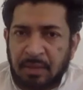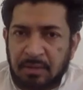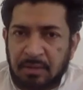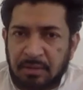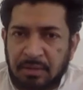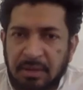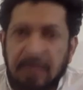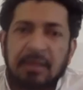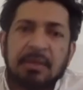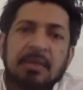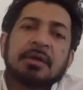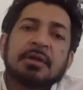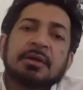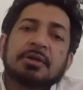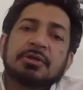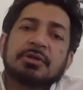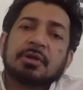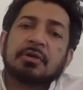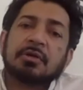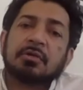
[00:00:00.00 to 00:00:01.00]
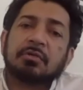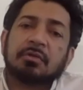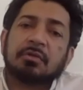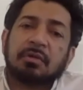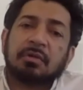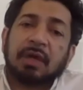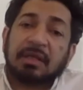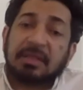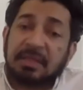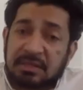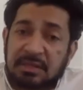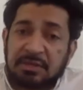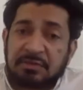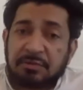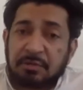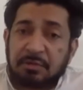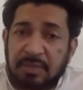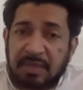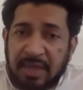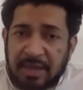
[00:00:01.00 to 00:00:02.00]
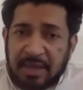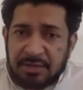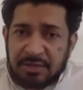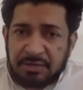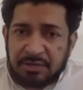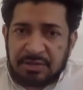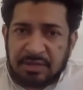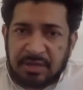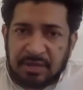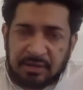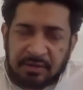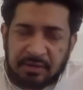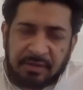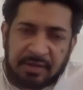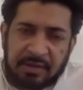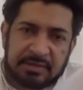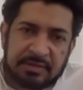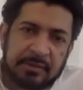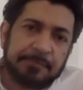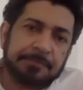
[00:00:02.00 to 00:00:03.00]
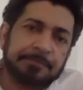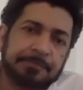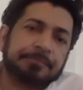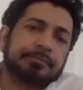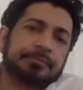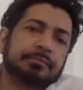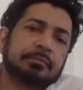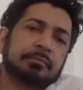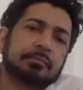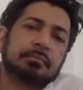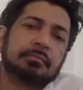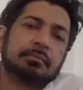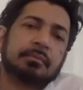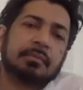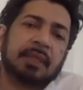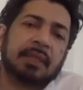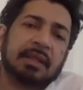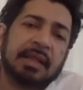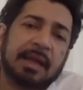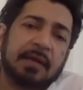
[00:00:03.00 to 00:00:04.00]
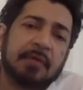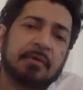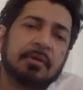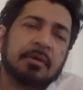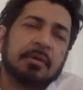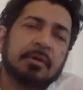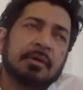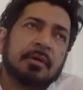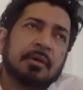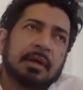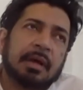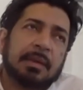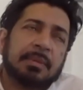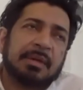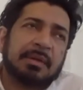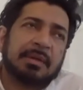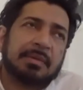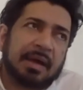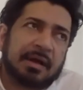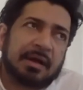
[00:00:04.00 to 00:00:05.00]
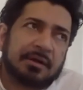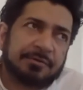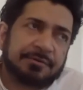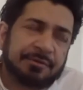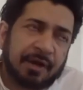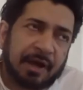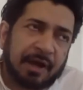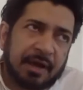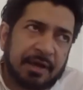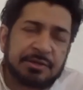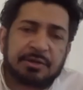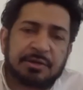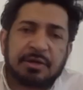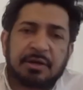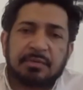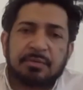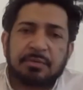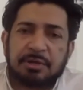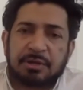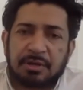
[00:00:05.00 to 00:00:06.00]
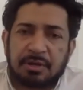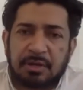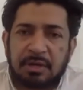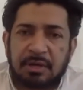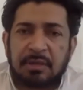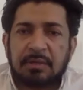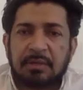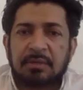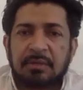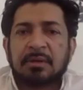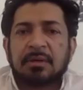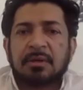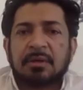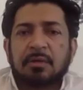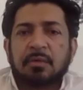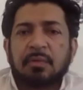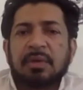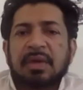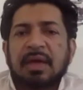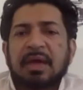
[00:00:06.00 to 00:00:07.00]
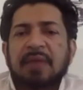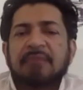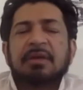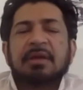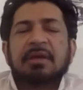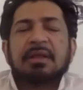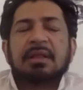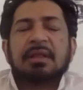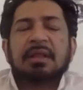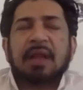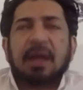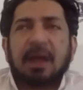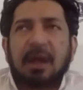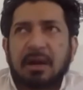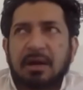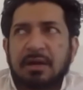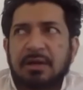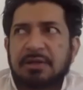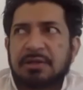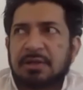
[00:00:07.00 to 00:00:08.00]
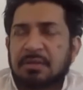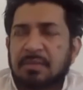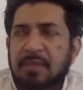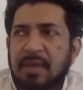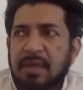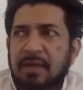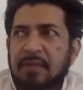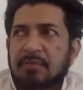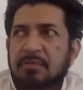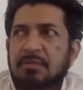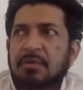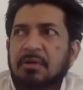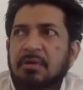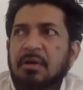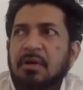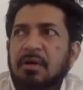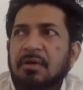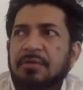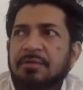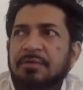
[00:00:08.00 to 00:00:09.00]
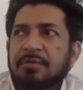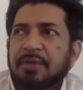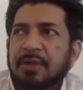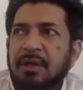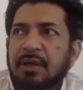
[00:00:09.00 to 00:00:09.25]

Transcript: Okay, so, and this is from the AstraZeneca vaccine. Now, coming back to Pfizer and Moderna, we have a large amount of